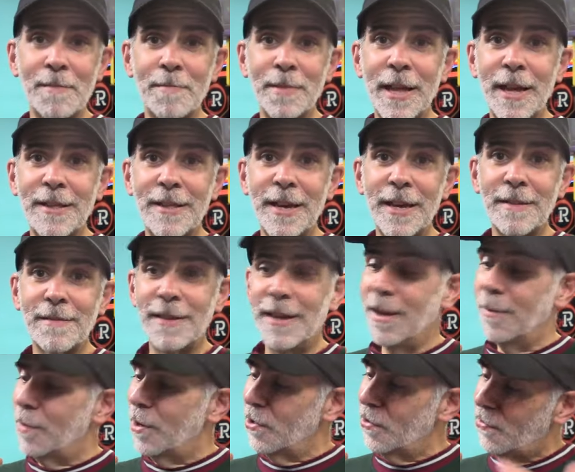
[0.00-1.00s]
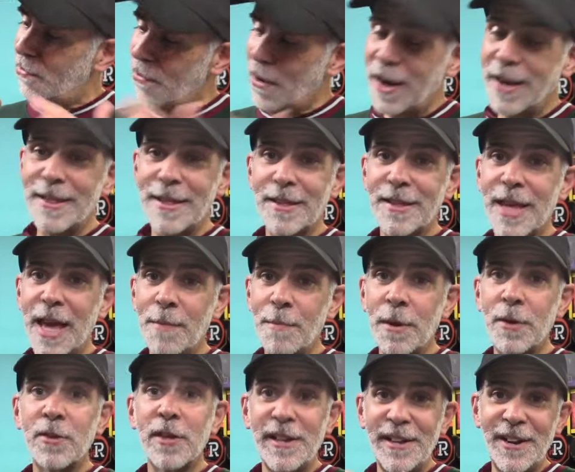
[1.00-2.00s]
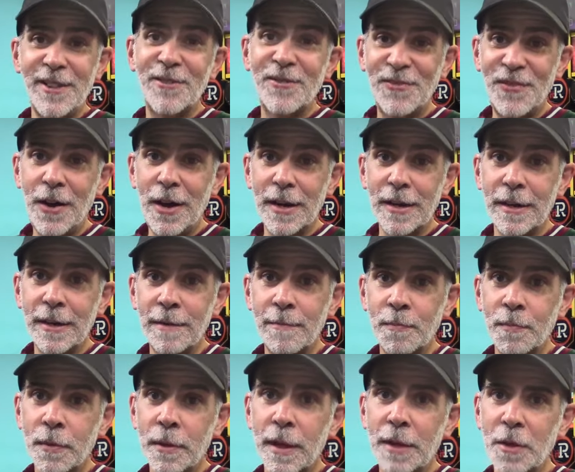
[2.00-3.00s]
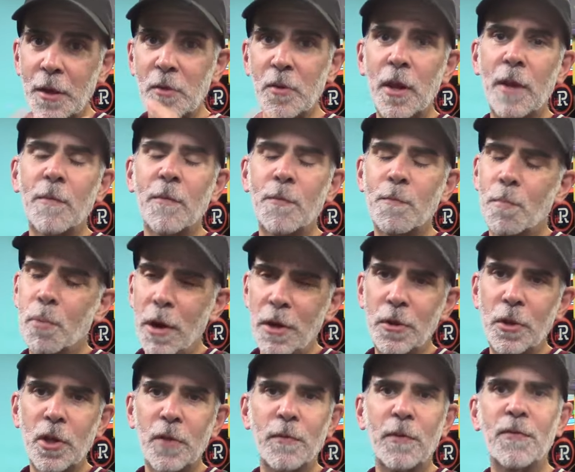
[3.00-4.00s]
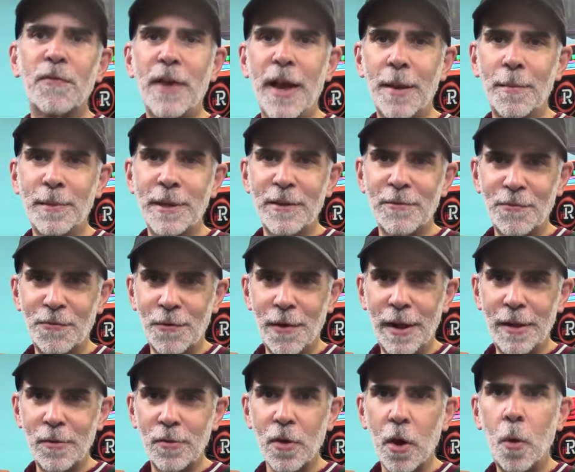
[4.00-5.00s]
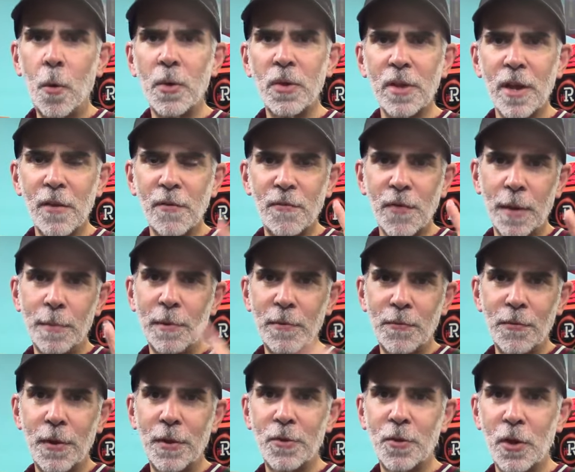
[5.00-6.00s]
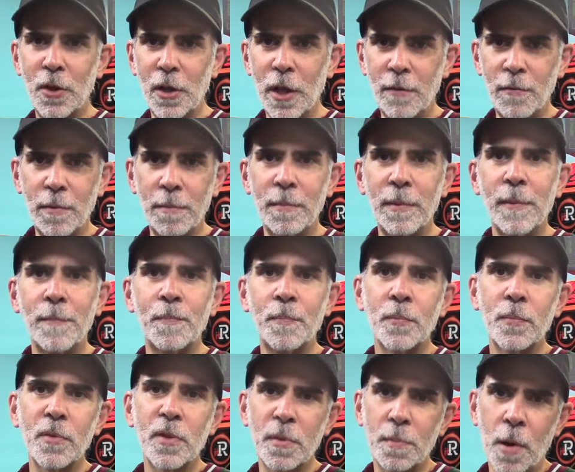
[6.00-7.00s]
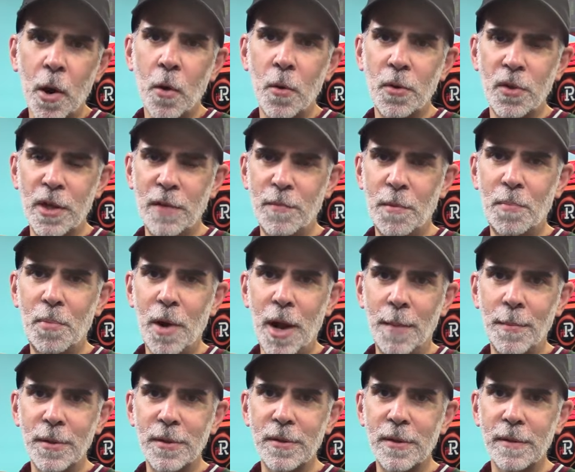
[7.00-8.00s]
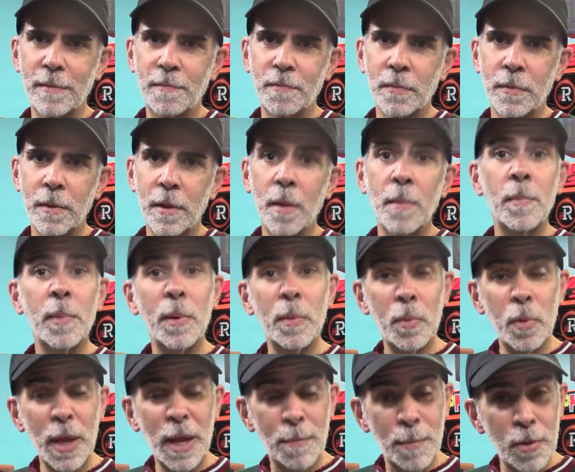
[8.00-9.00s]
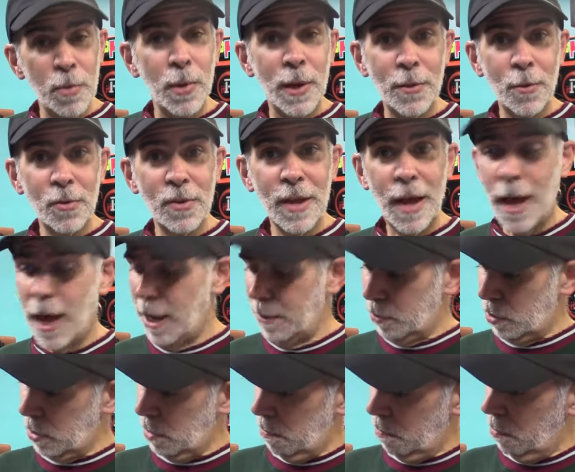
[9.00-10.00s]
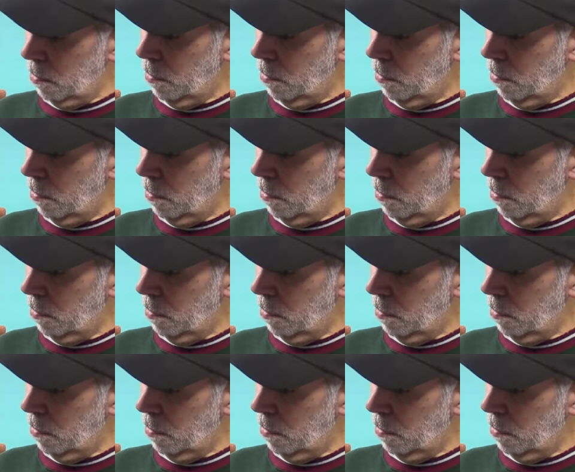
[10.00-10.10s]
that's it. But as fun as this game is, and it is fun, it doesn't take presence of a family and friends. Always tell family and friends that you love them. Tomorrow is never promised. But in between those times,